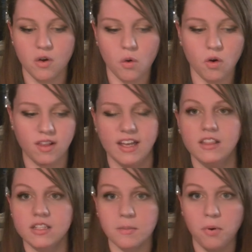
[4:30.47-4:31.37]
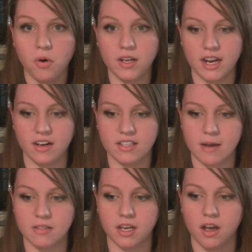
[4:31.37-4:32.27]
or like the supporting
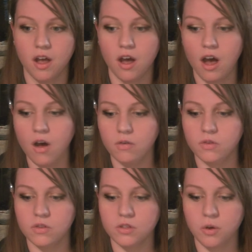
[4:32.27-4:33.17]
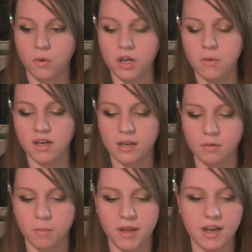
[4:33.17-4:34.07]
airtime. It's like, oh, so what do you want to
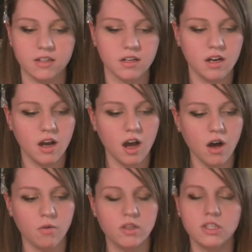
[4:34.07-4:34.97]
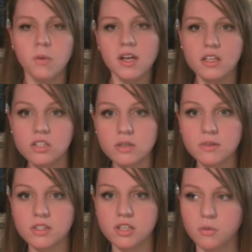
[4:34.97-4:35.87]
name our band? Oh, so what
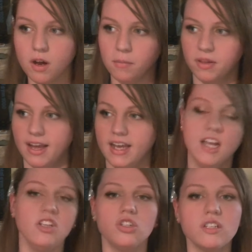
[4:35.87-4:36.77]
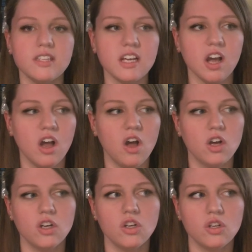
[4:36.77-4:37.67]
instrument do you want to play? It's just like
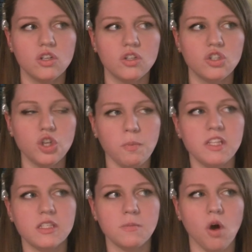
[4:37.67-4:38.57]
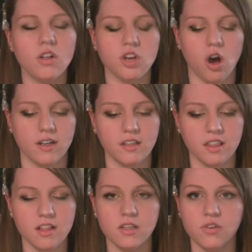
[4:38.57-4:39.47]
stupid small talk,
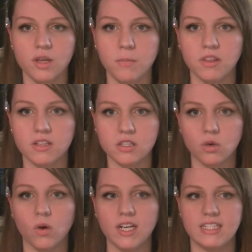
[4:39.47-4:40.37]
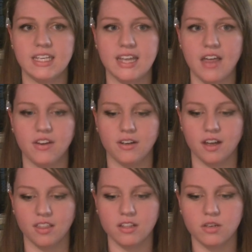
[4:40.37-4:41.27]
nothing to really put the story together,
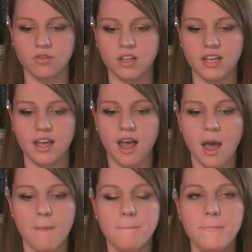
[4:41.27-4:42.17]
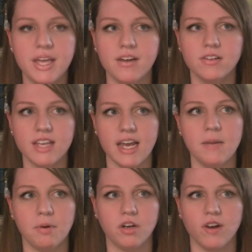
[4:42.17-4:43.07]
nothing to really build
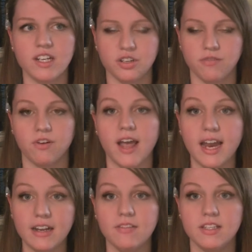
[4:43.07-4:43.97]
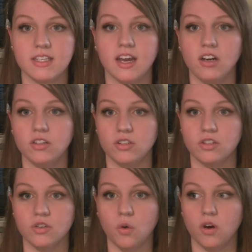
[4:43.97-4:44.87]
any progression for any of these
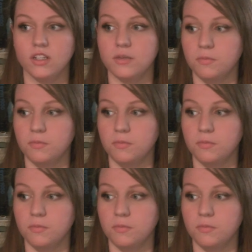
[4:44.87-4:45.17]
characters or